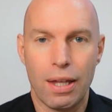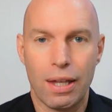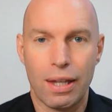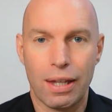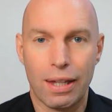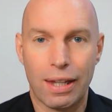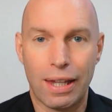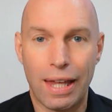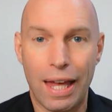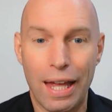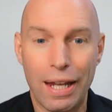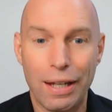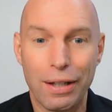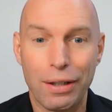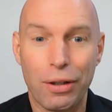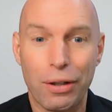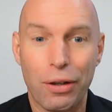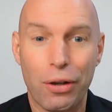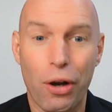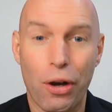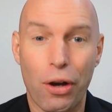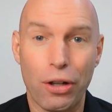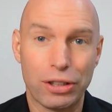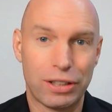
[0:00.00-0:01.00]
Can
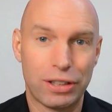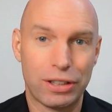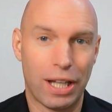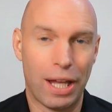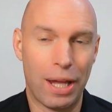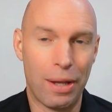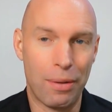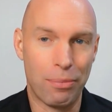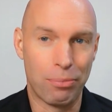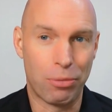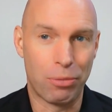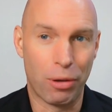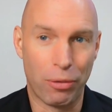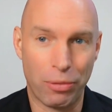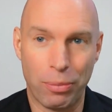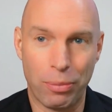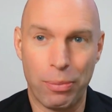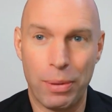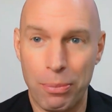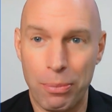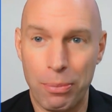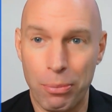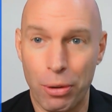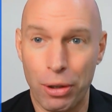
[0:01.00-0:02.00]
cost and
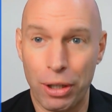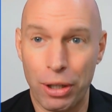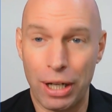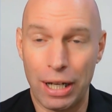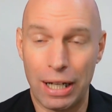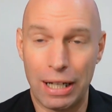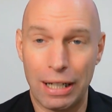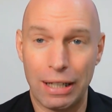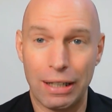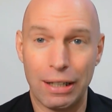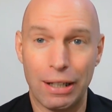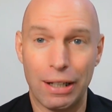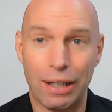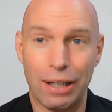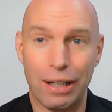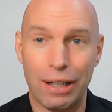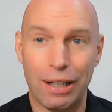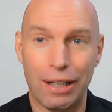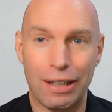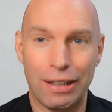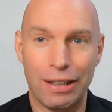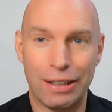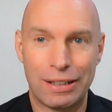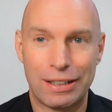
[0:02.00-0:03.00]
profitability modeling
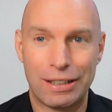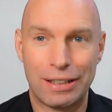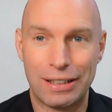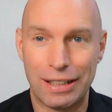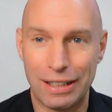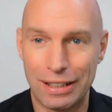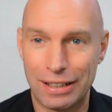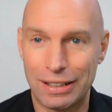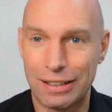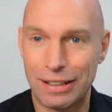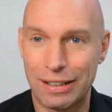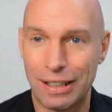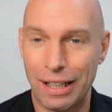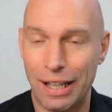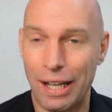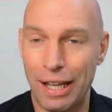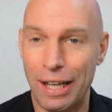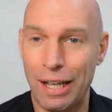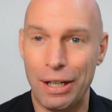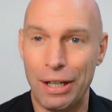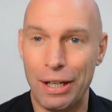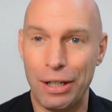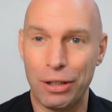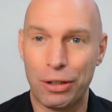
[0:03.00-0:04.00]
assist
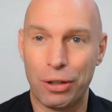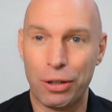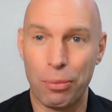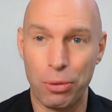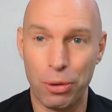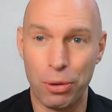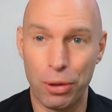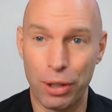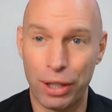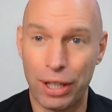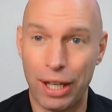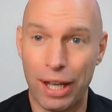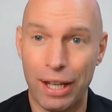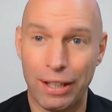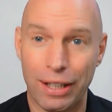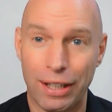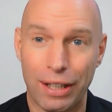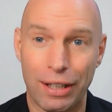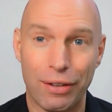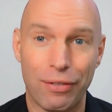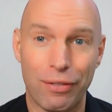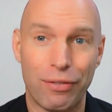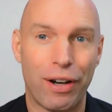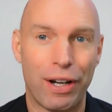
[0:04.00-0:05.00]
in
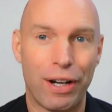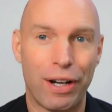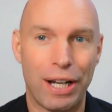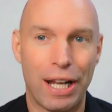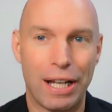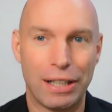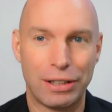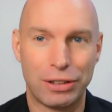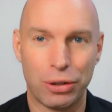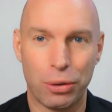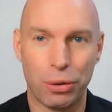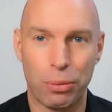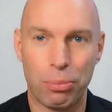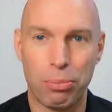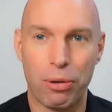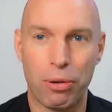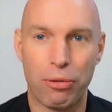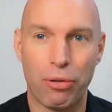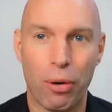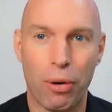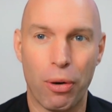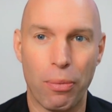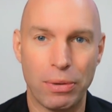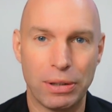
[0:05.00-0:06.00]
communicating financial
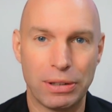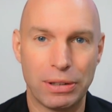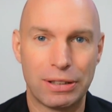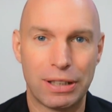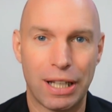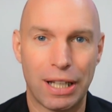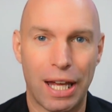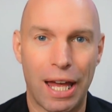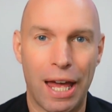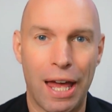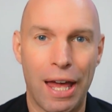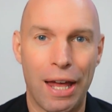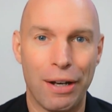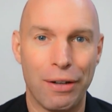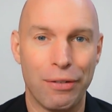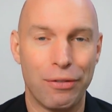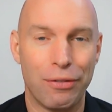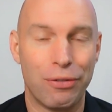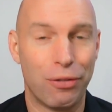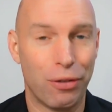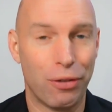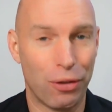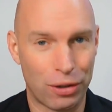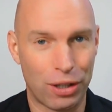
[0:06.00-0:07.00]
performance and
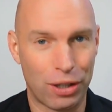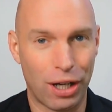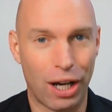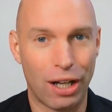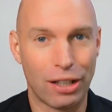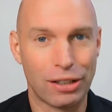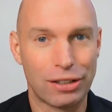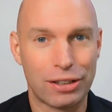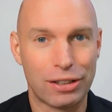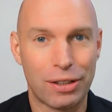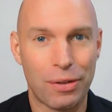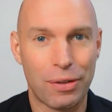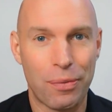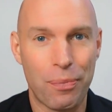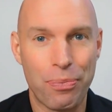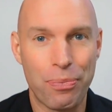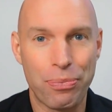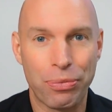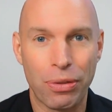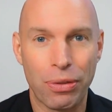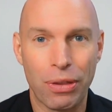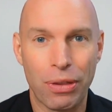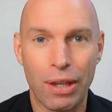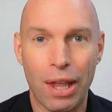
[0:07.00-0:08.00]
forecast?
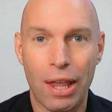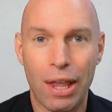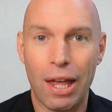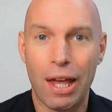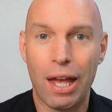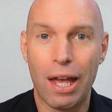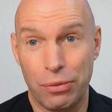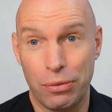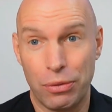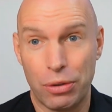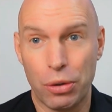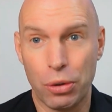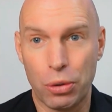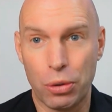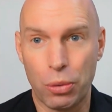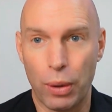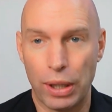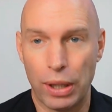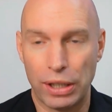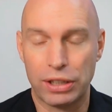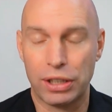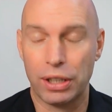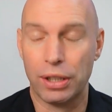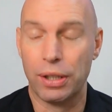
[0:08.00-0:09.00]
Good
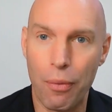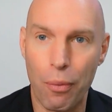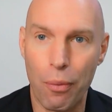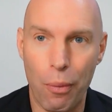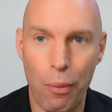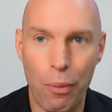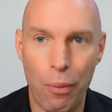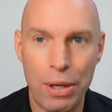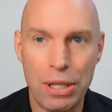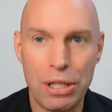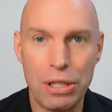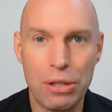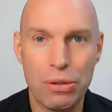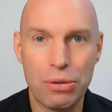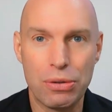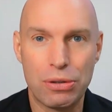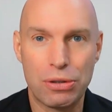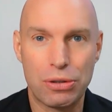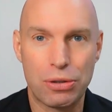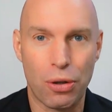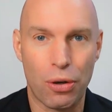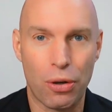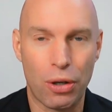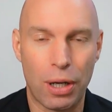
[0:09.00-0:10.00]
question. When you
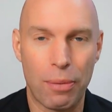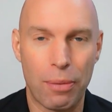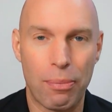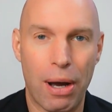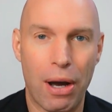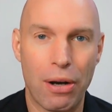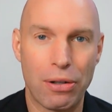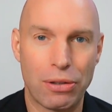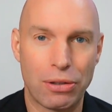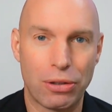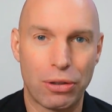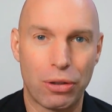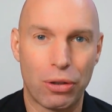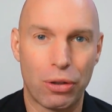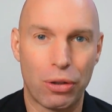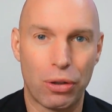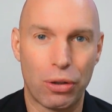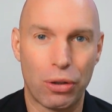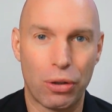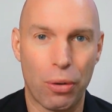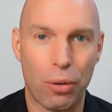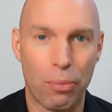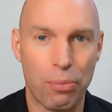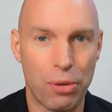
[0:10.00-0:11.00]
talk about
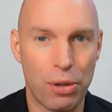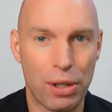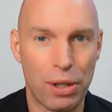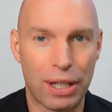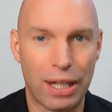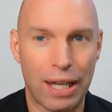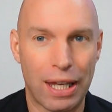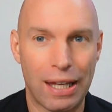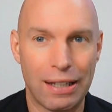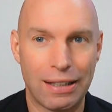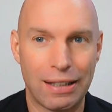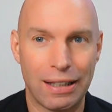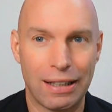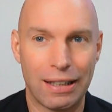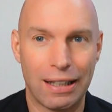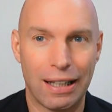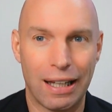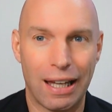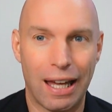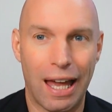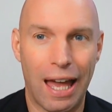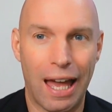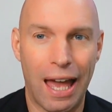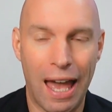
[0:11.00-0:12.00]
communicating
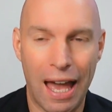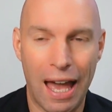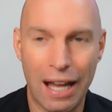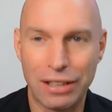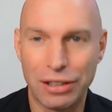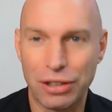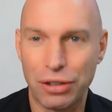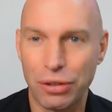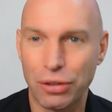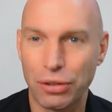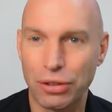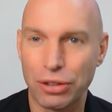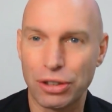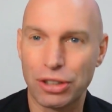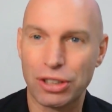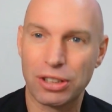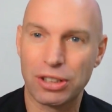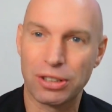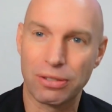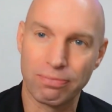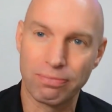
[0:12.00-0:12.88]
actuals,